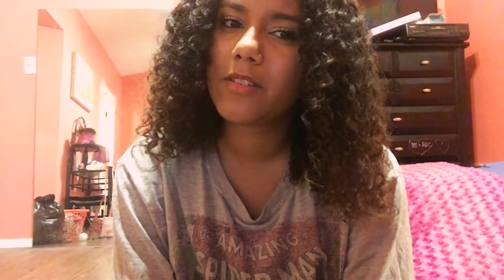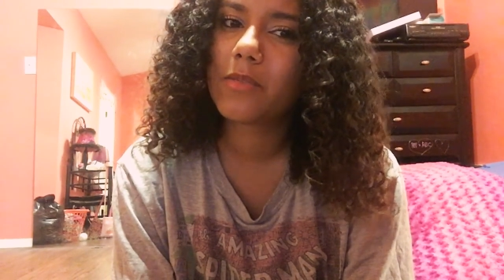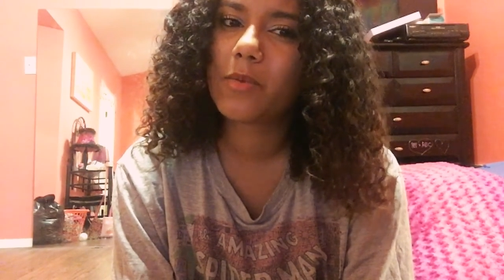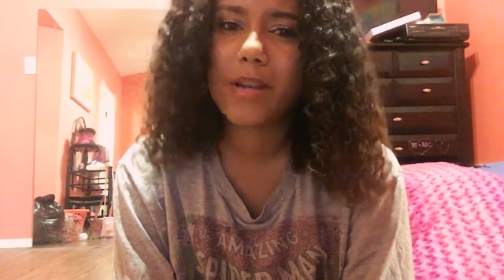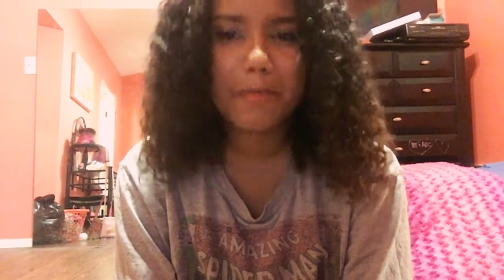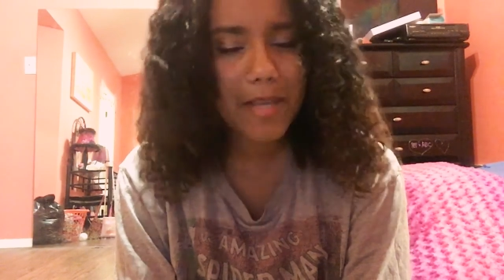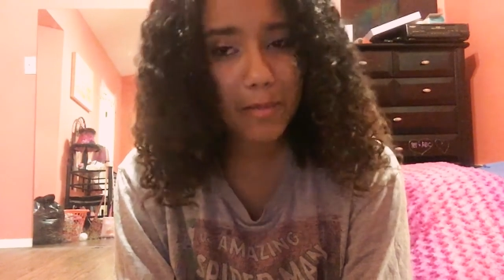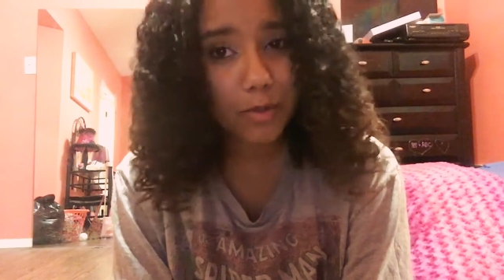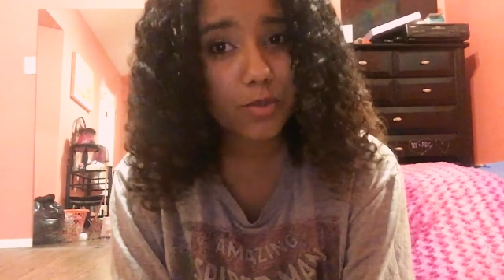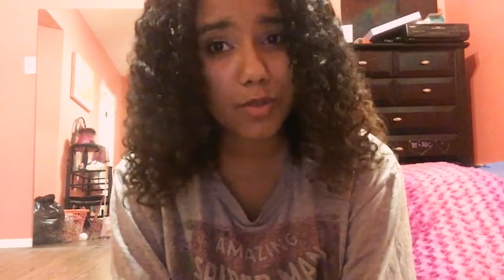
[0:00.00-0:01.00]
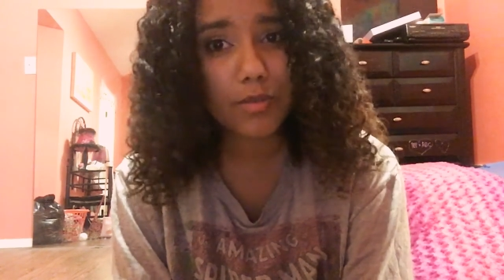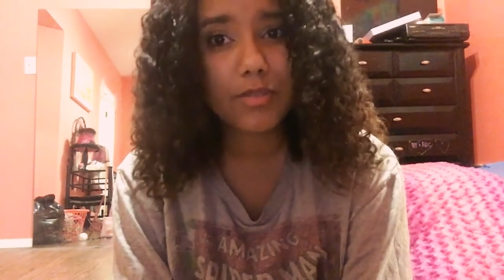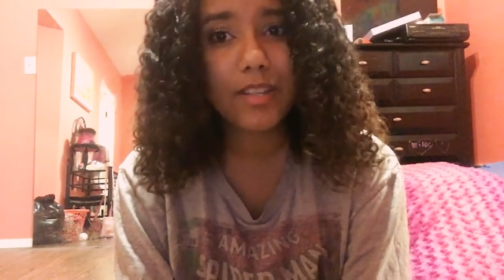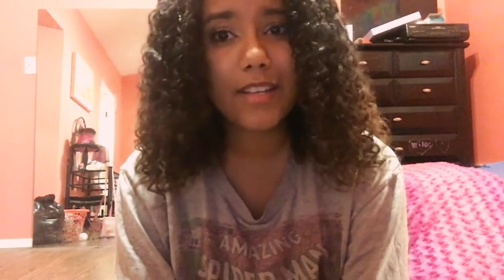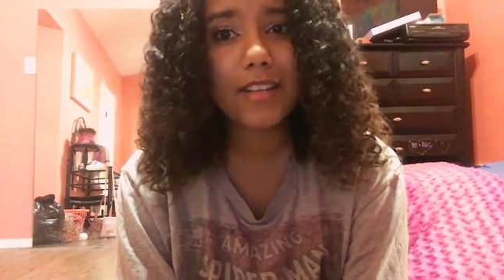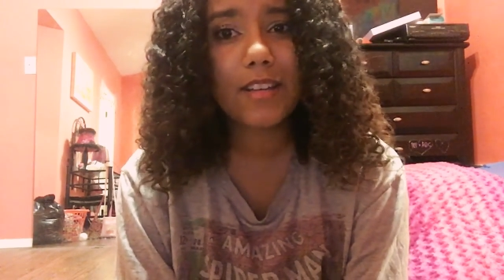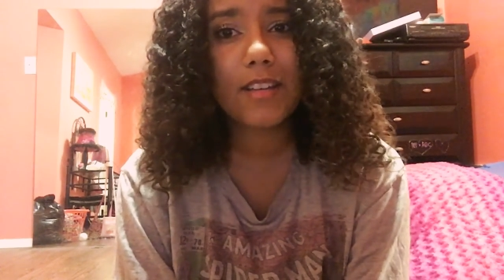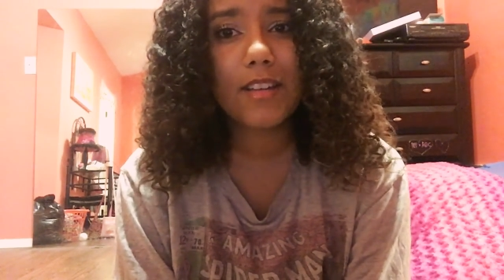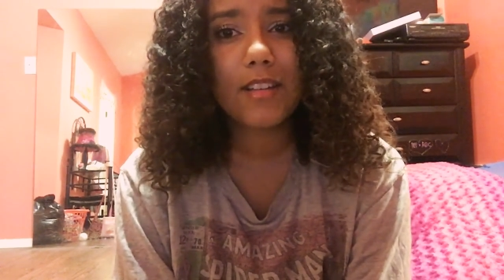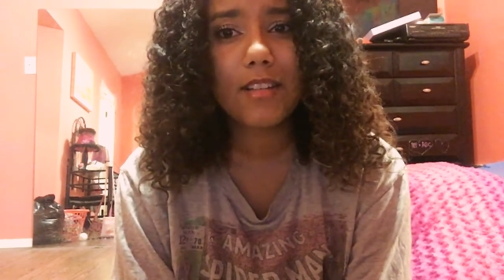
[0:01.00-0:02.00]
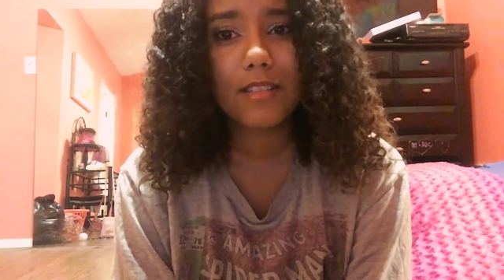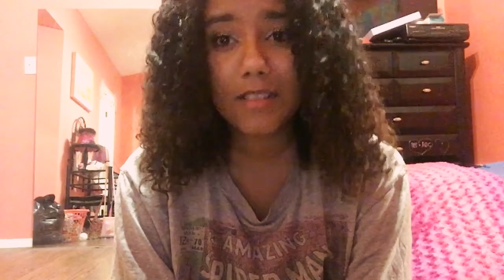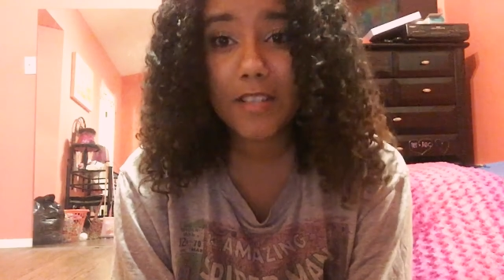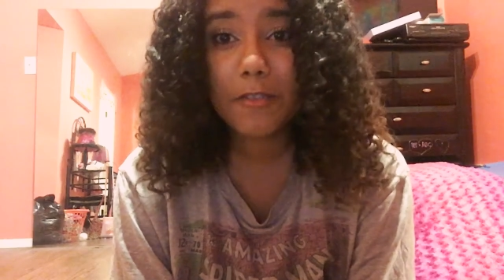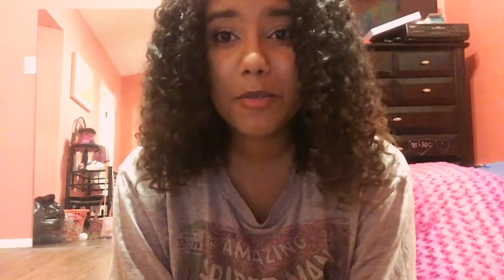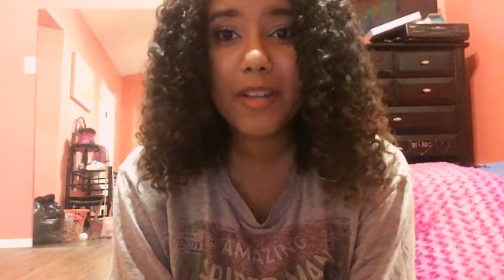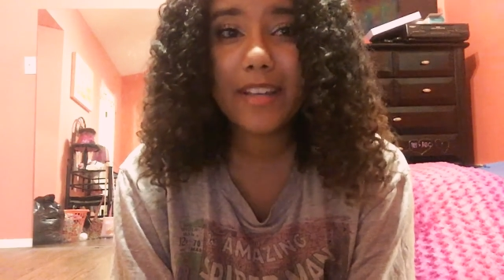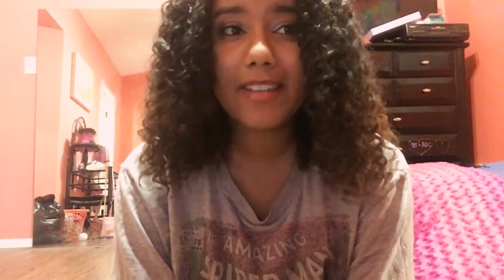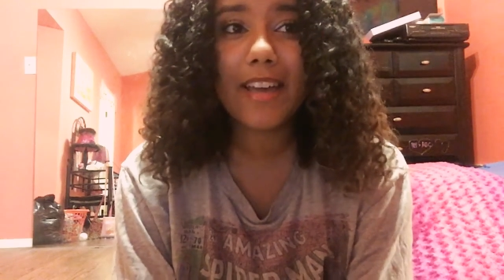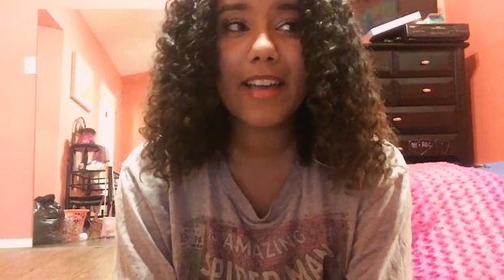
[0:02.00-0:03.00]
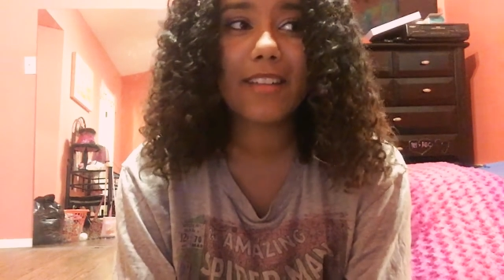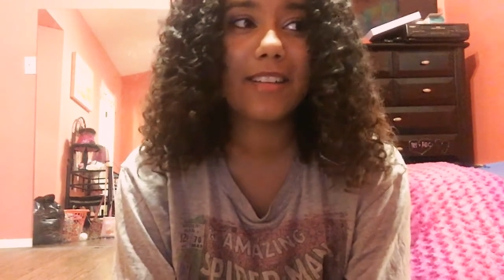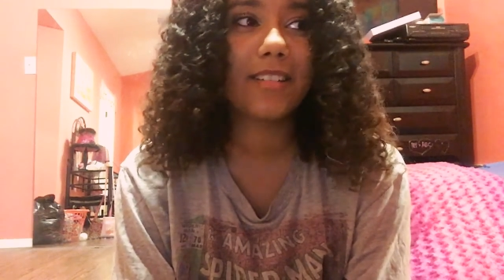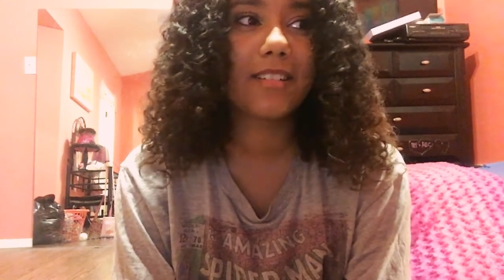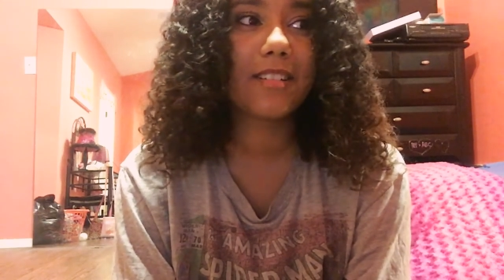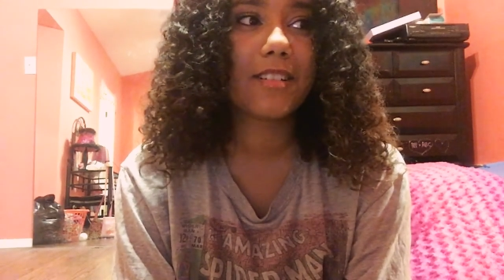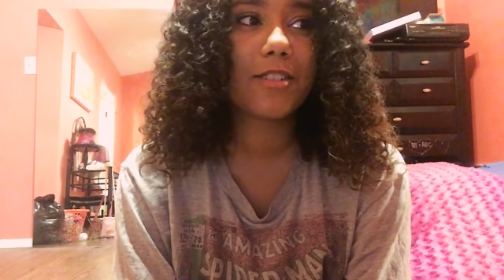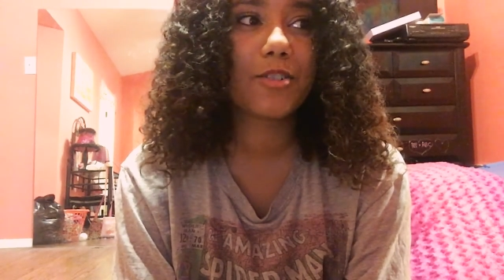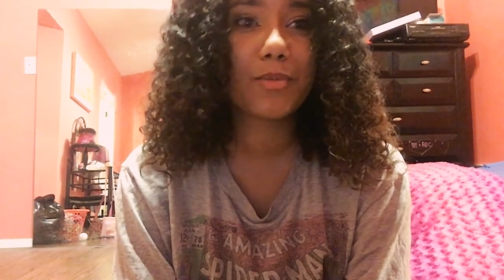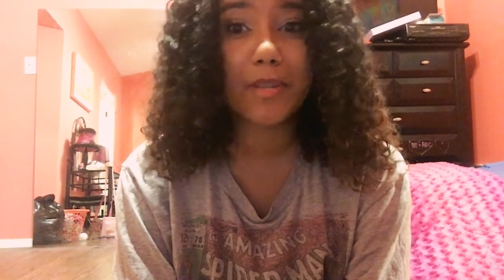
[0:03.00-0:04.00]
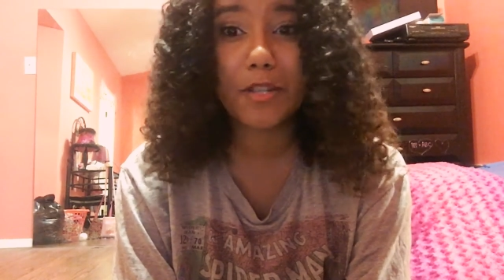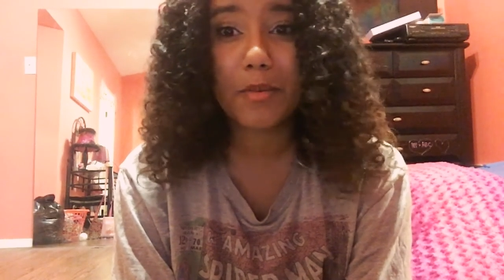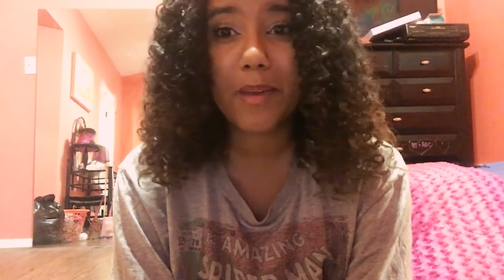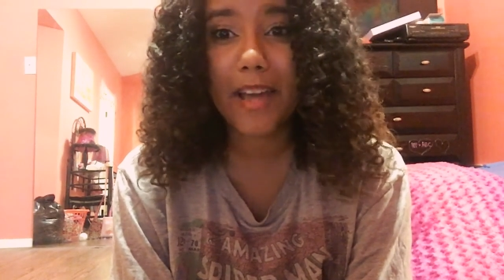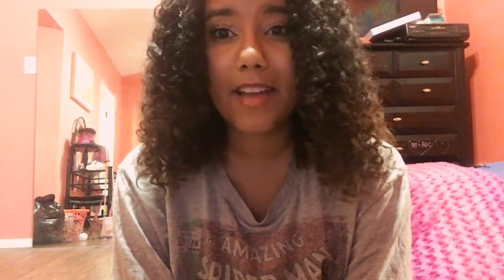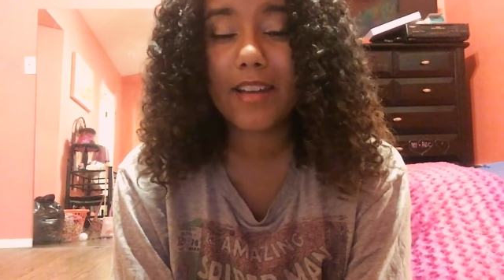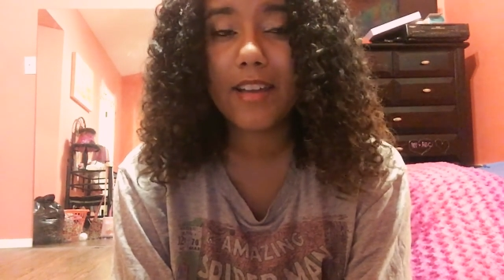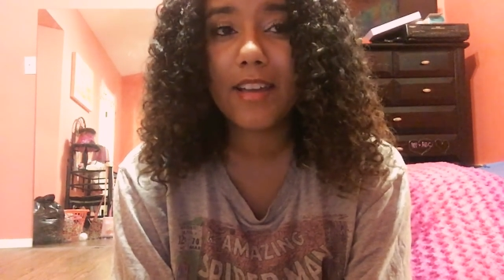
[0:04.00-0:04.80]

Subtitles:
when people do like leave you like that and treat you bad,